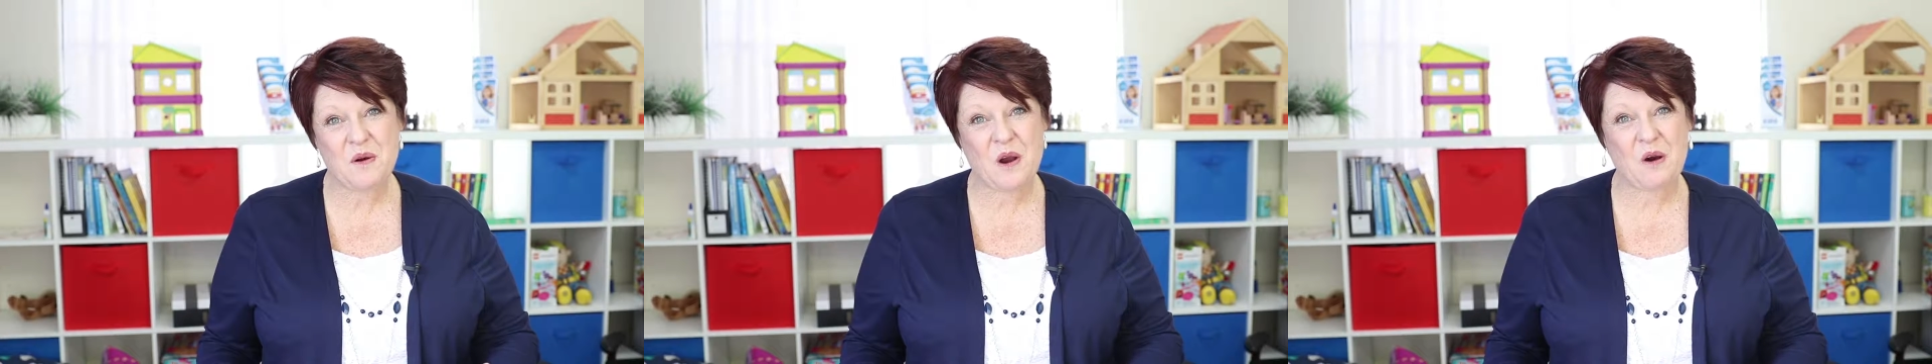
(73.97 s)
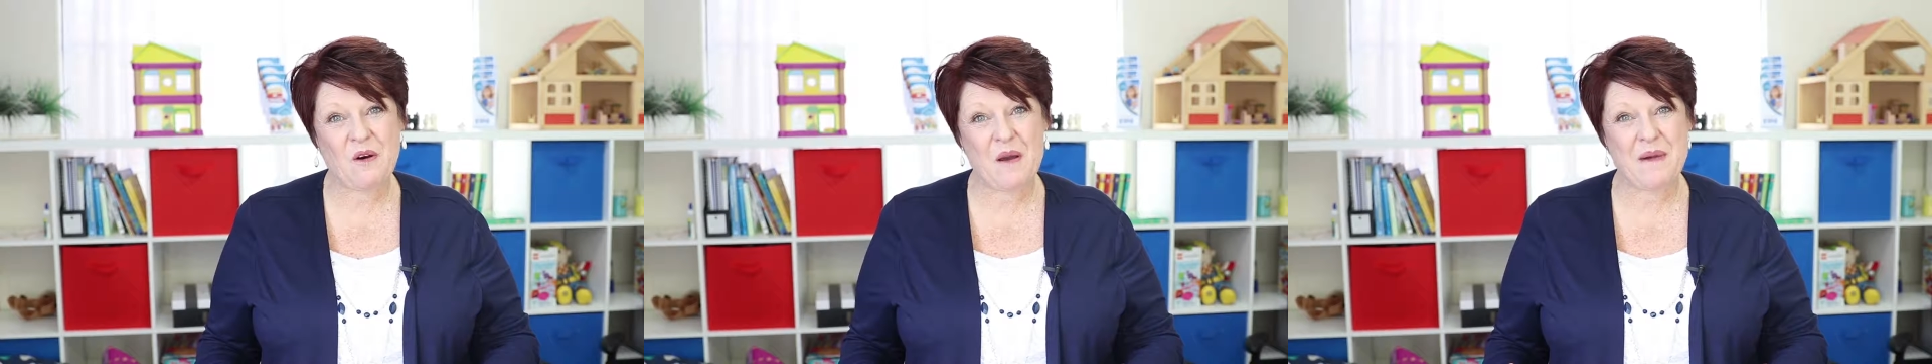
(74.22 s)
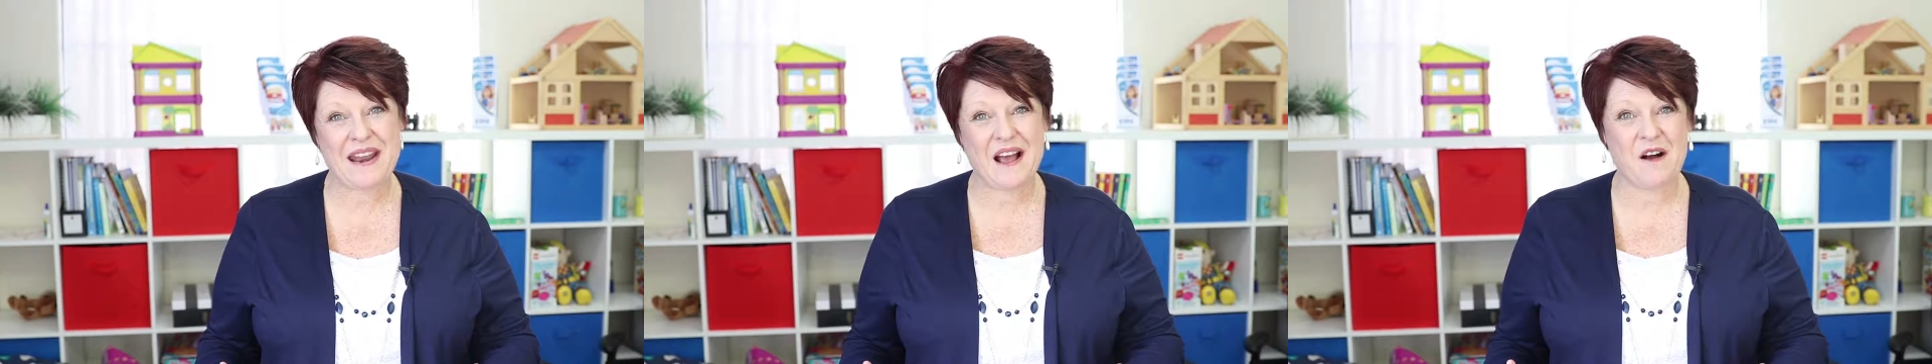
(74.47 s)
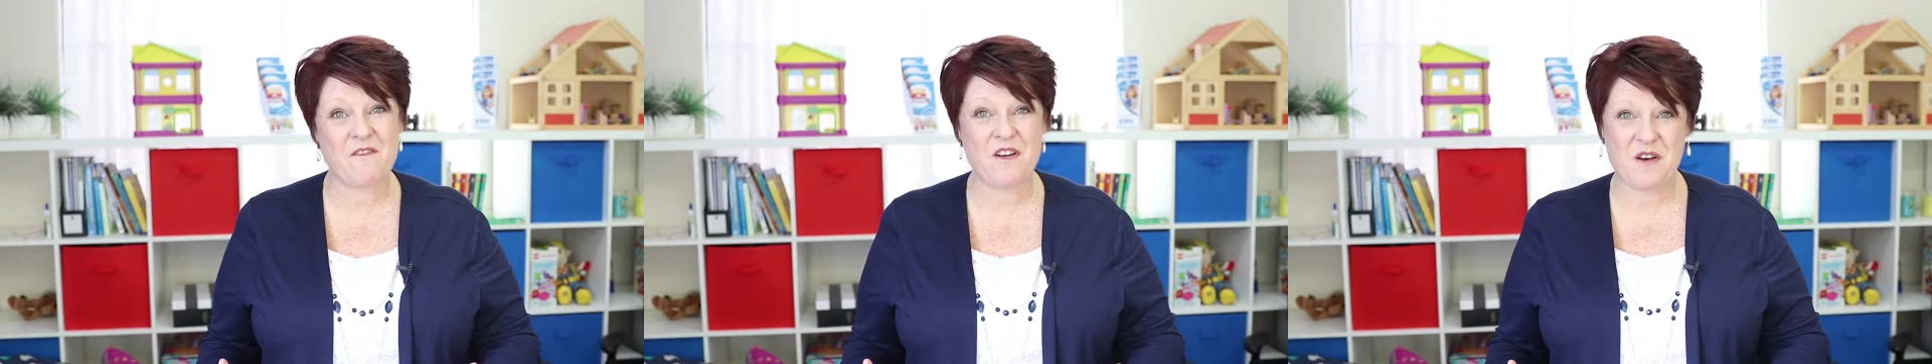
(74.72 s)
program and
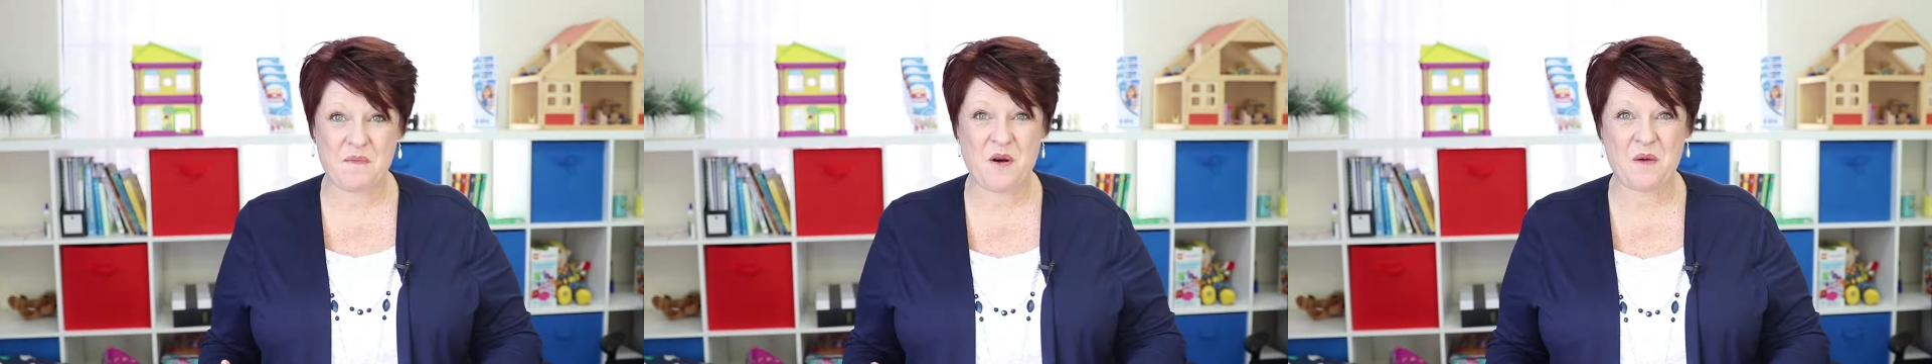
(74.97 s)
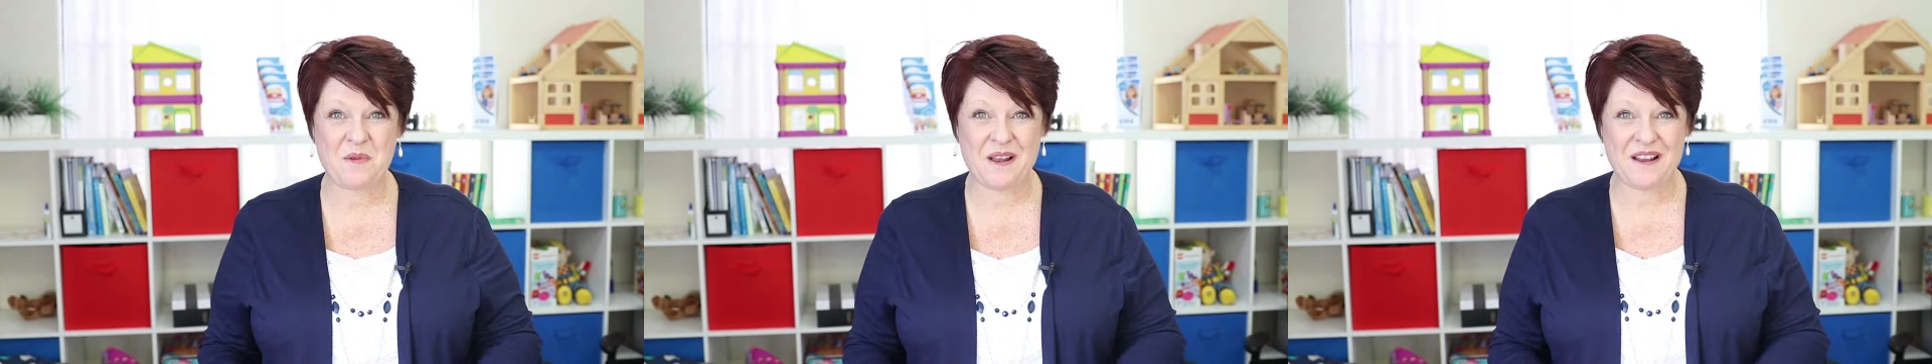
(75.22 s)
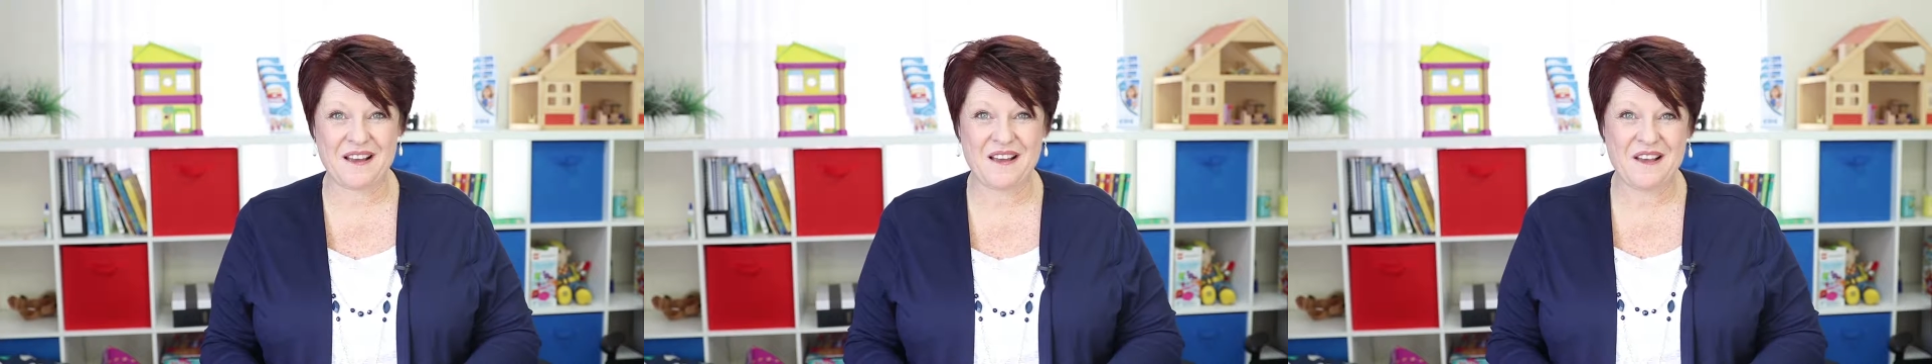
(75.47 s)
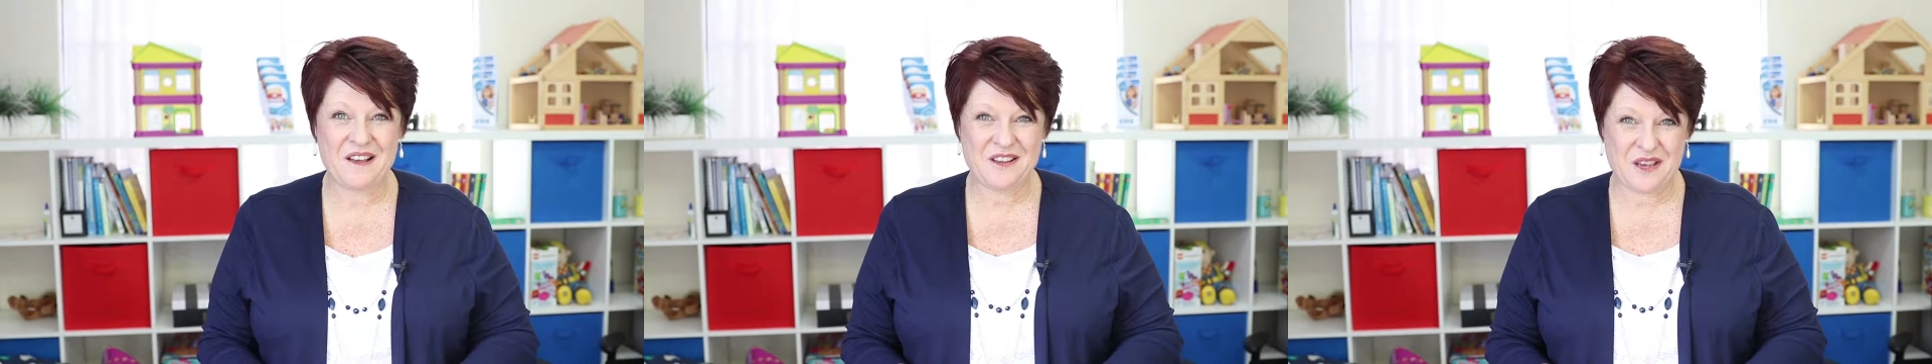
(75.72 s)
our very popular
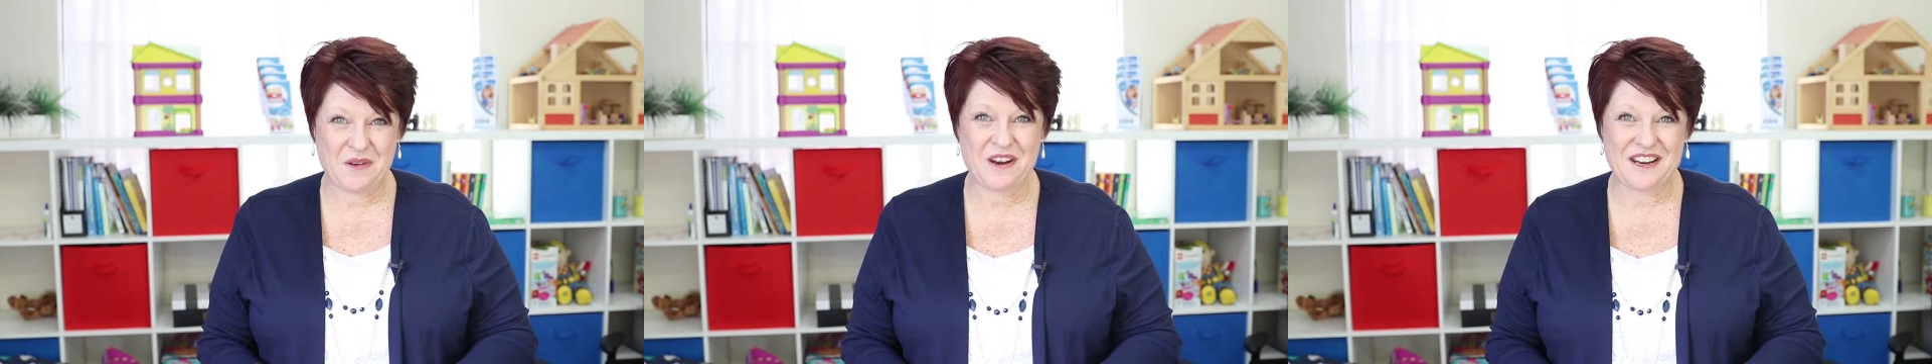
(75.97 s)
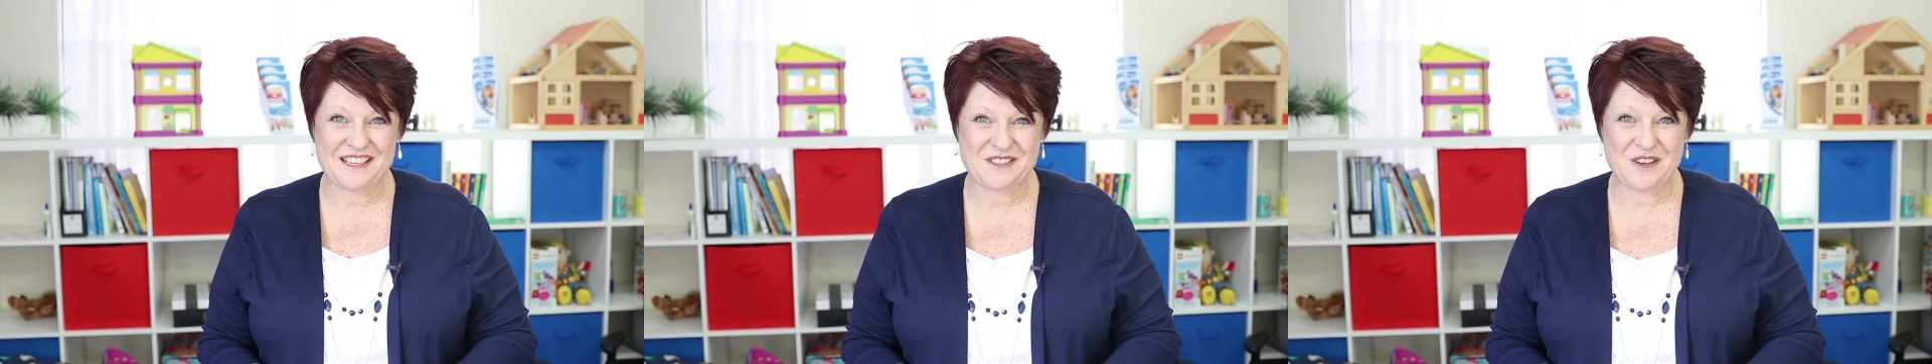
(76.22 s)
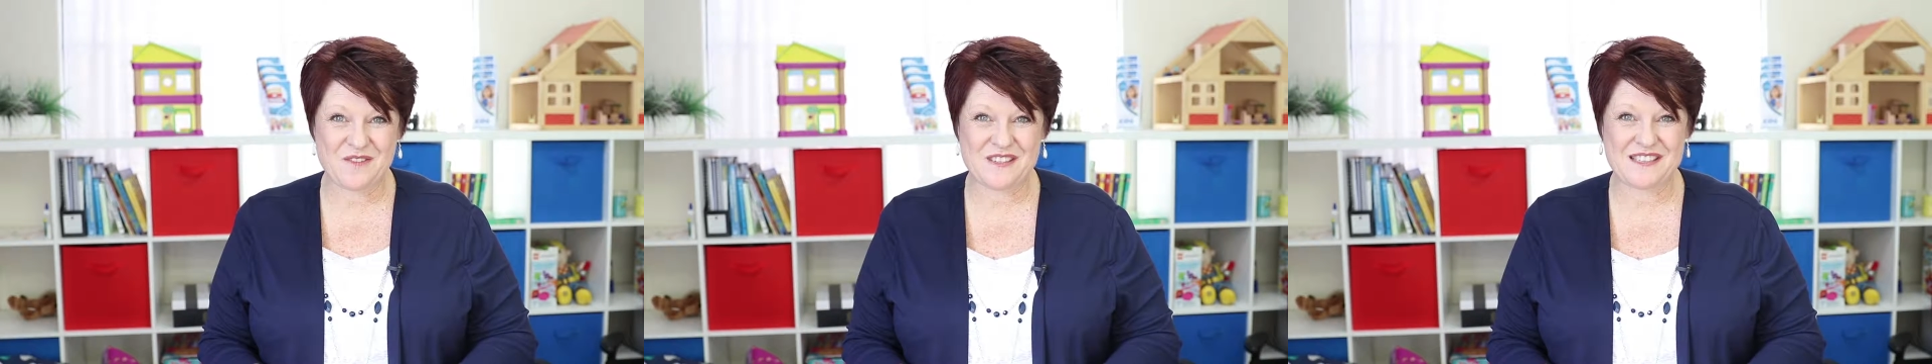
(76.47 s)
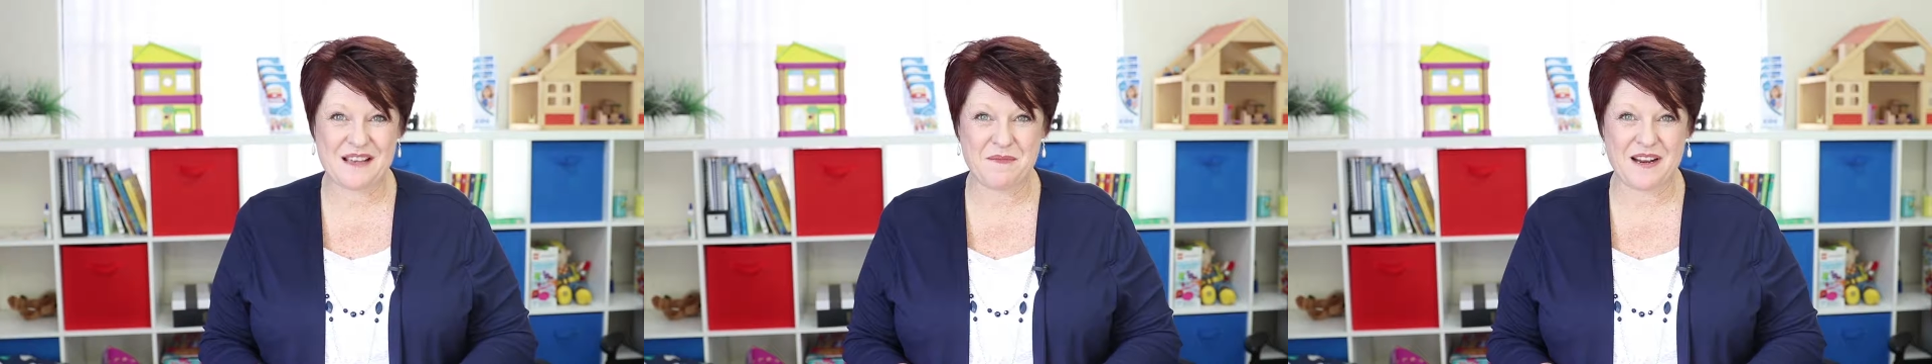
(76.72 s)
community service
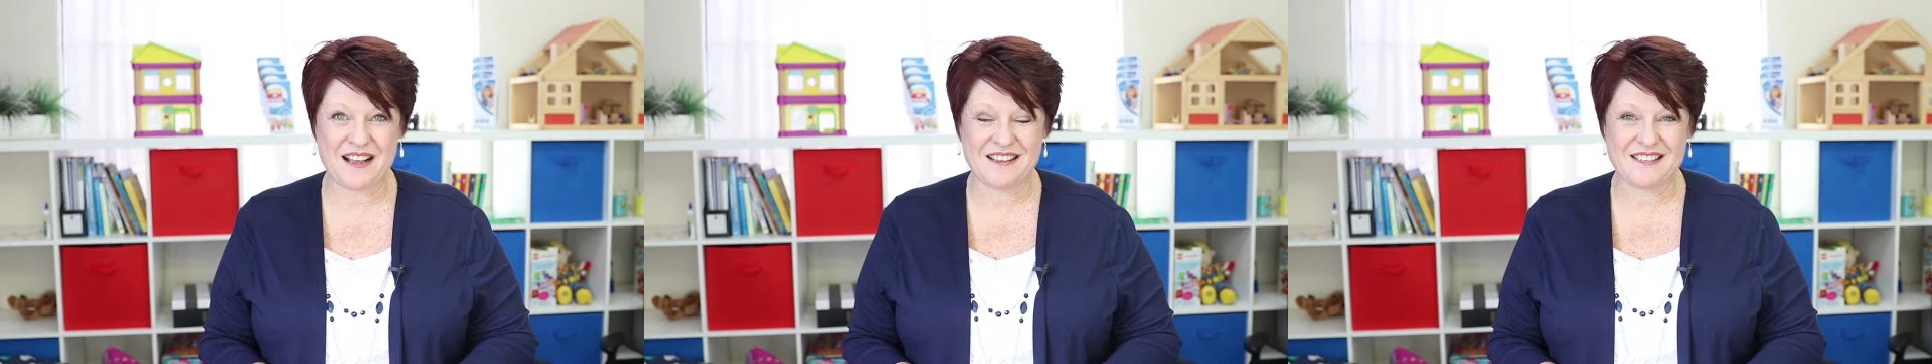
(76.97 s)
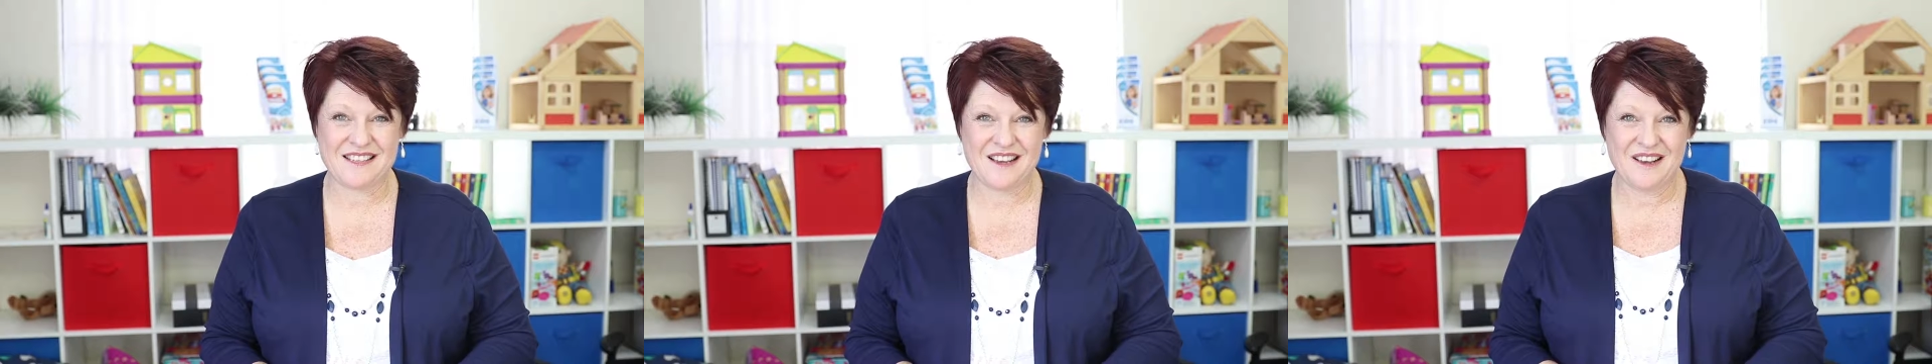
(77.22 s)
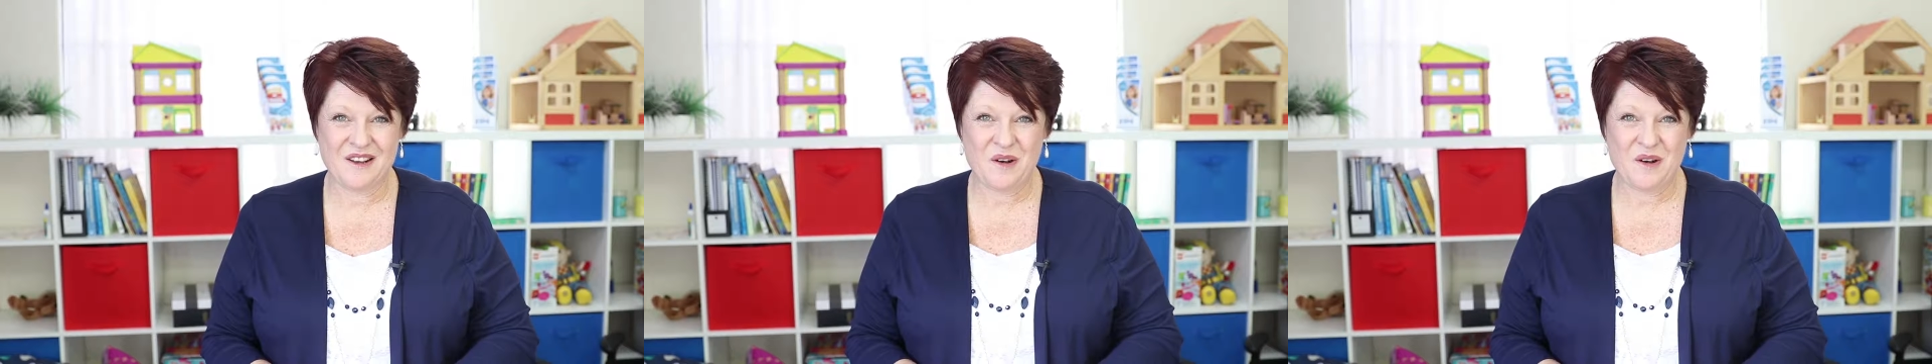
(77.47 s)
seminars,